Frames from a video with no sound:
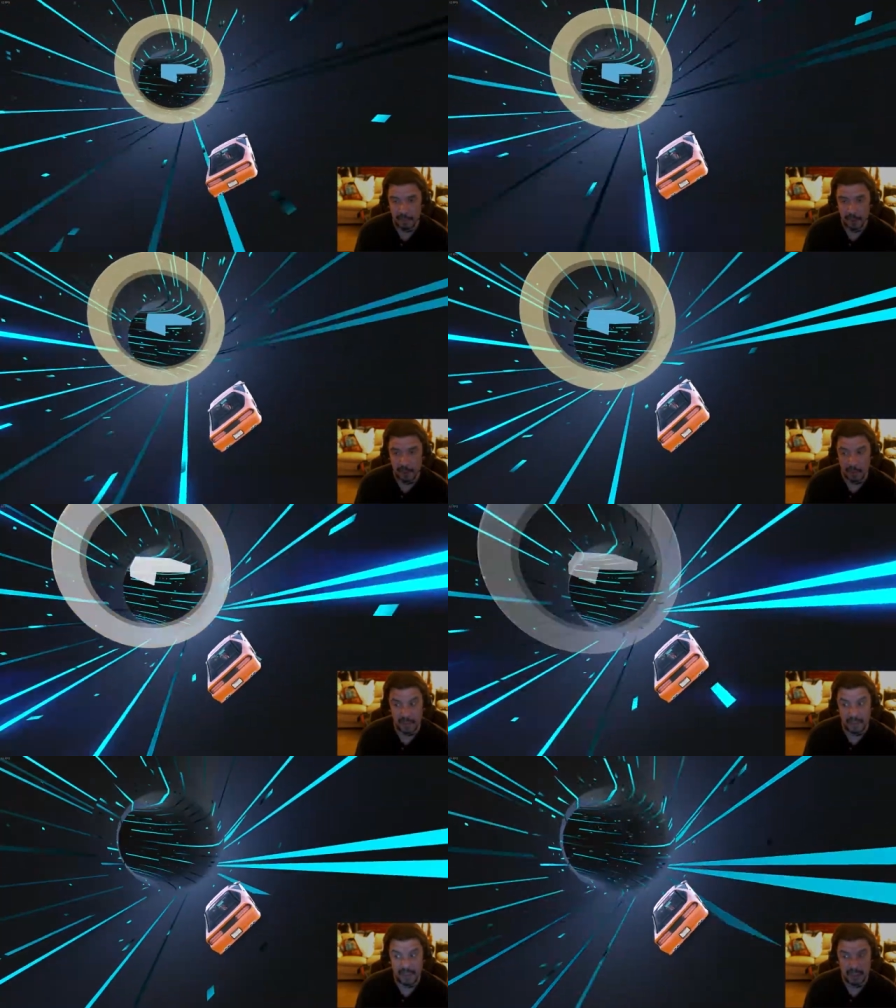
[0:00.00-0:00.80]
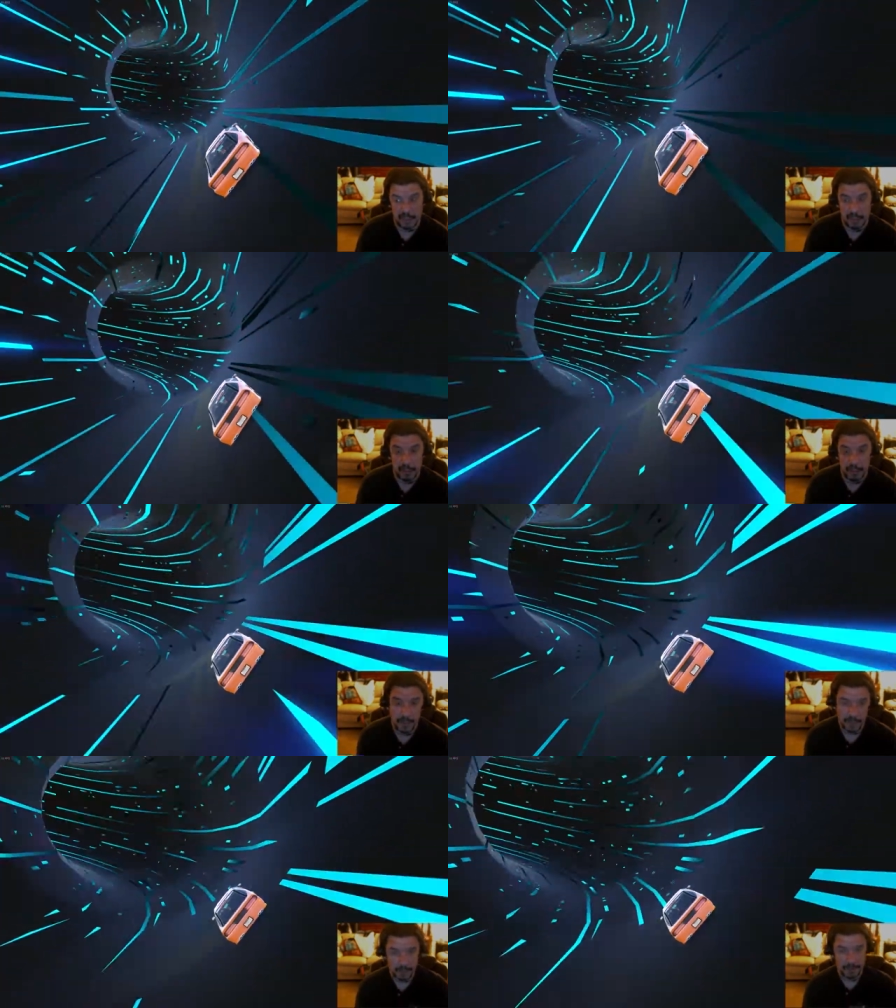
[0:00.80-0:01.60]
you're fucked.
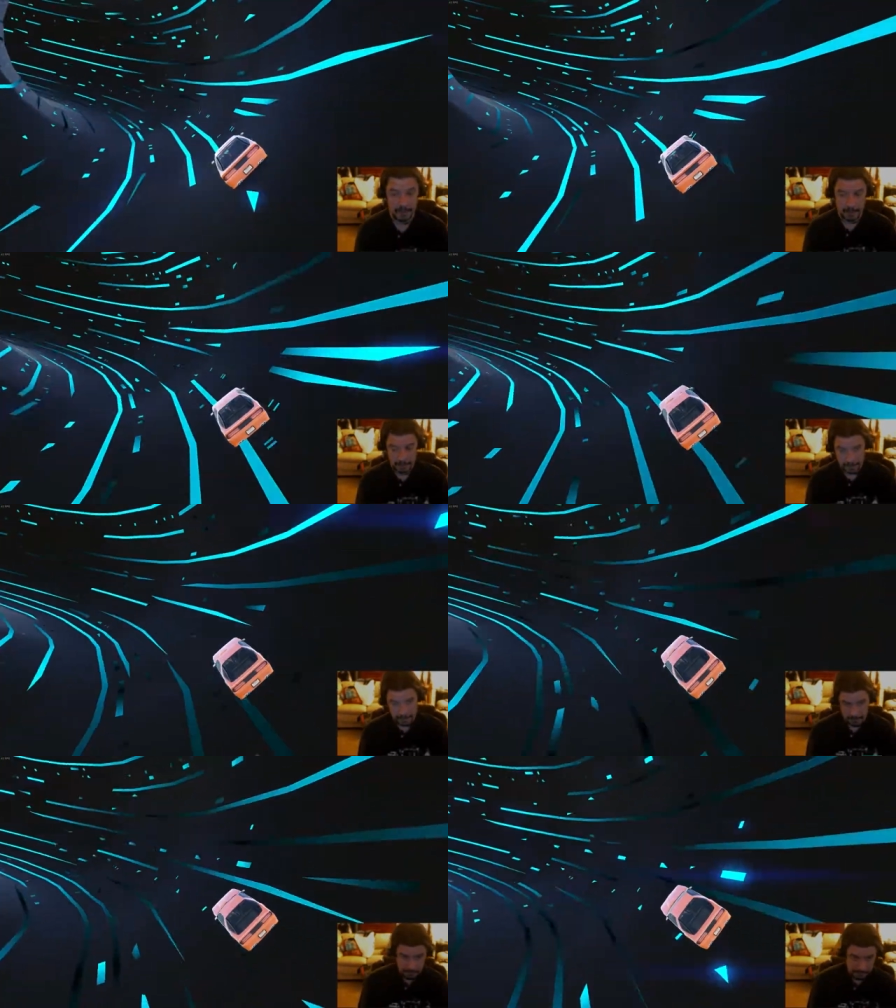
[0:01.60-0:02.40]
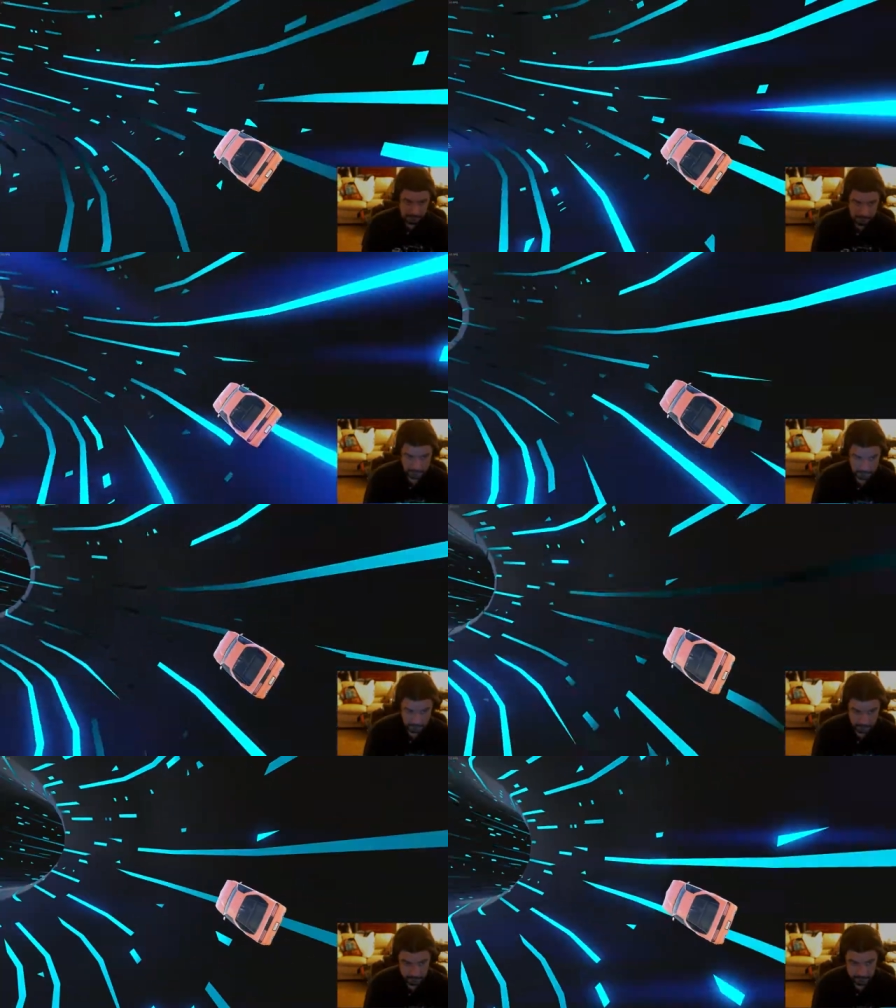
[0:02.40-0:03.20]
Oh,
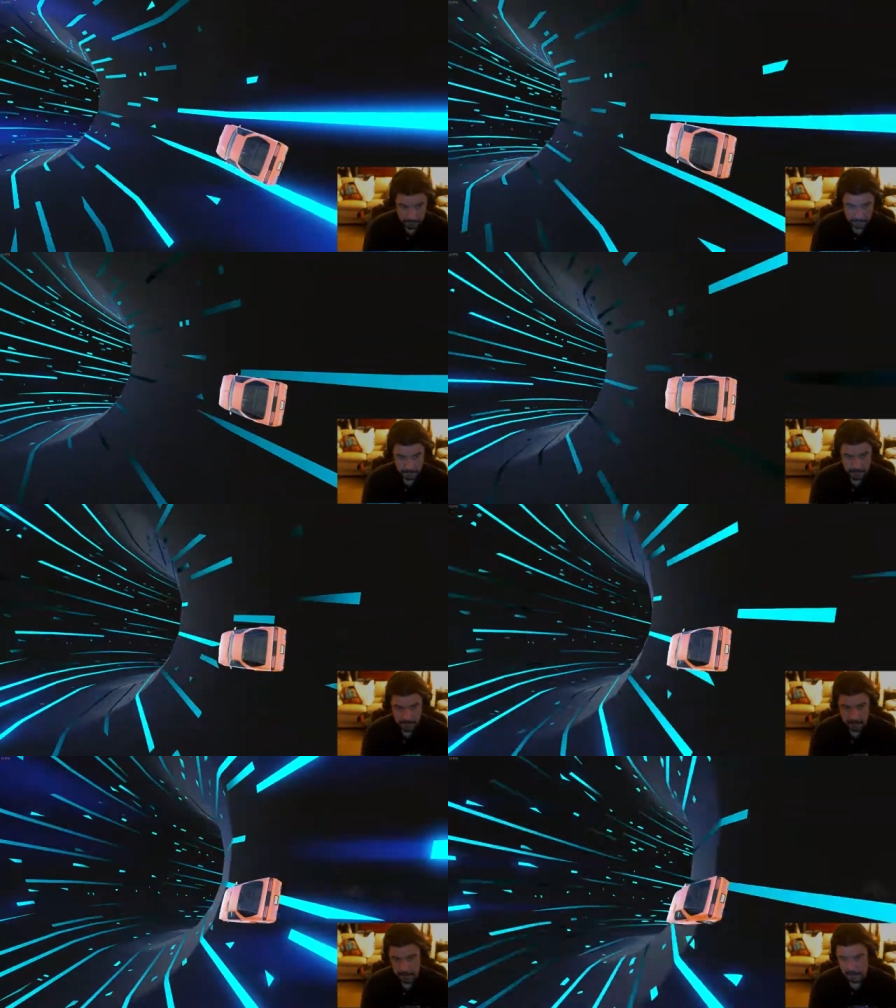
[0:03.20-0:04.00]
that is a terrible spot.